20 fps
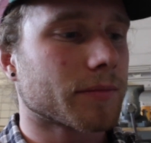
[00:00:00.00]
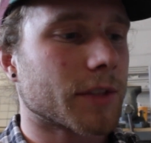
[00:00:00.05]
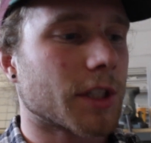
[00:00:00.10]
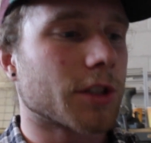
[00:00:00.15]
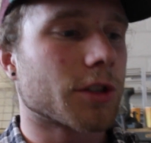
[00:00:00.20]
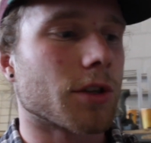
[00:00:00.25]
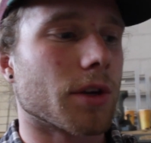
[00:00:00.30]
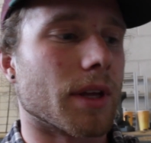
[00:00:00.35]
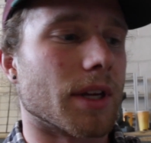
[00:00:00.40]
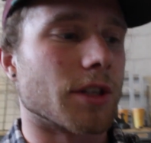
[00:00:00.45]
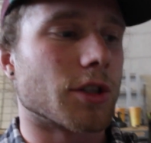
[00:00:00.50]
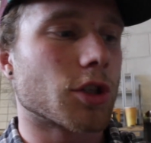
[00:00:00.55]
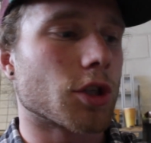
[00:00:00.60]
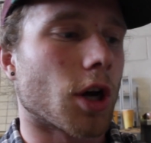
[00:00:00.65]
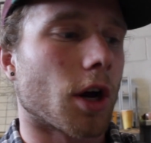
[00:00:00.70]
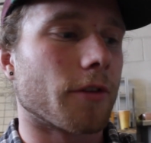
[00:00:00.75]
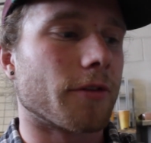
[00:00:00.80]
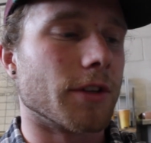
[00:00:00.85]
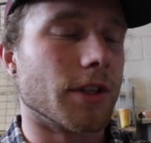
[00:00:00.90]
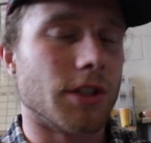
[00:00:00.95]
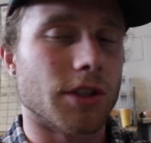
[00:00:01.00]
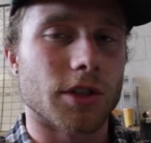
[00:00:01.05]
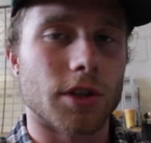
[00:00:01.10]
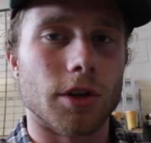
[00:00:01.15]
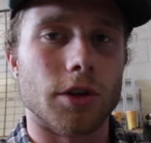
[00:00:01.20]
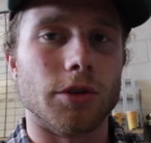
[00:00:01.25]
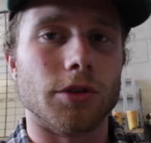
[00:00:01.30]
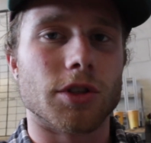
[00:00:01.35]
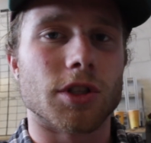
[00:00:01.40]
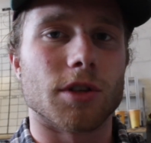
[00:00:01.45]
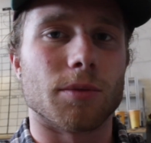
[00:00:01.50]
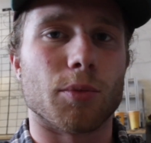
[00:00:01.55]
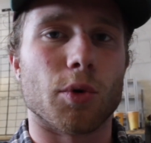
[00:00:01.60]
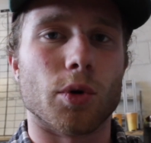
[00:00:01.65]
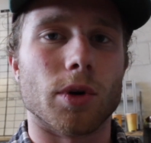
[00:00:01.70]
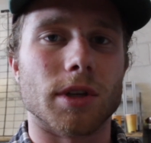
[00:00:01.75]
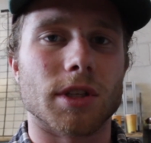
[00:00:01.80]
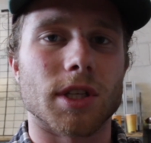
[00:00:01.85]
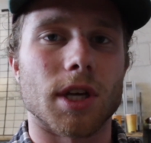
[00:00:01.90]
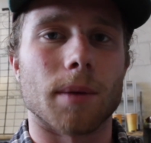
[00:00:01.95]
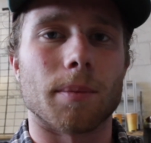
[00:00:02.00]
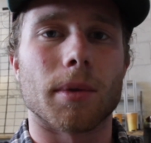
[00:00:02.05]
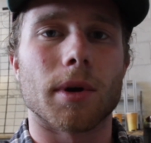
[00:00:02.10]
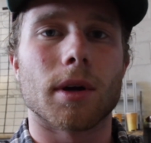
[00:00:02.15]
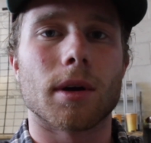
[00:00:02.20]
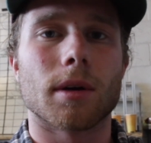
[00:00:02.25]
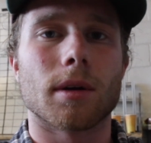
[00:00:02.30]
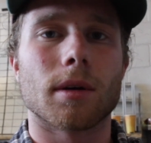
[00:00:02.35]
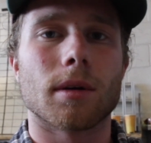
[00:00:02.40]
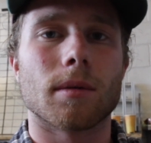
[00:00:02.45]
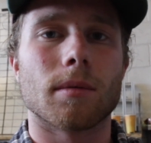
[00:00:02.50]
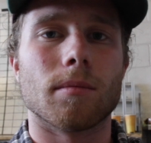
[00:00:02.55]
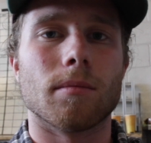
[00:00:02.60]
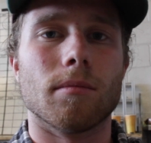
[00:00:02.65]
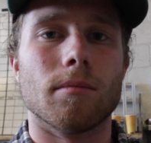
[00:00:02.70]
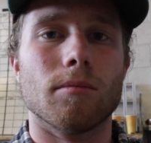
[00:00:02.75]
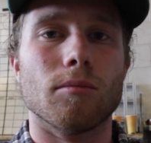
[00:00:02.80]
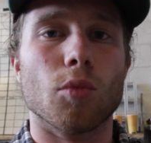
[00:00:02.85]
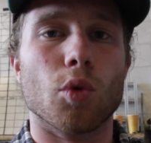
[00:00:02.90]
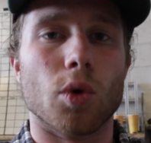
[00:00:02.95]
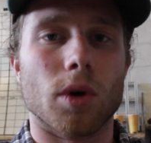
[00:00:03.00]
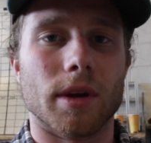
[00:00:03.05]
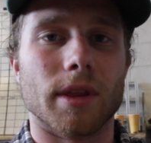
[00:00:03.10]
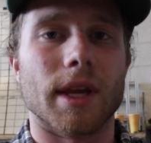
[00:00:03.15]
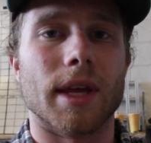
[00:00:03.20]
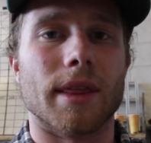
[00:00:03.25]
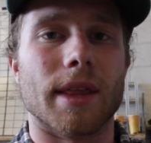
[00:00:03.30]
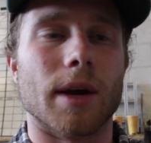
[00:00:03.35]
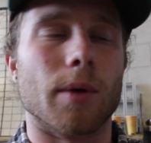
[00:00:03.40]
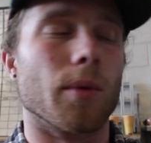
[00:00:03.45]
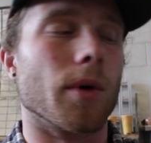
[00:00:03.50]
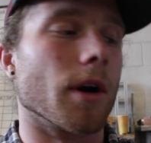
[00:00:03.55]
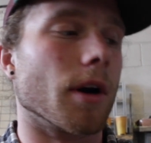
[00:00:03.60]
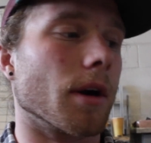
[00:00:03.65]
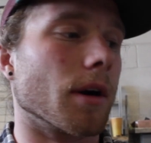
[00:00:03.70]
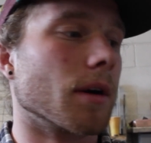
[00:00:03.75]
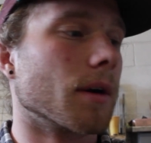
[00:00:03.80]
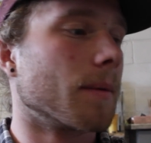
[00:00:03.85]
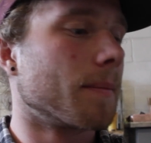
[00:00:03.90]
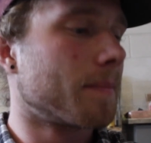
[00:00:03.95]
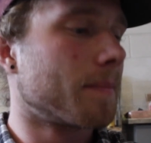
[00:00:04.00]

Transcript: so that softens those supports up more than they were.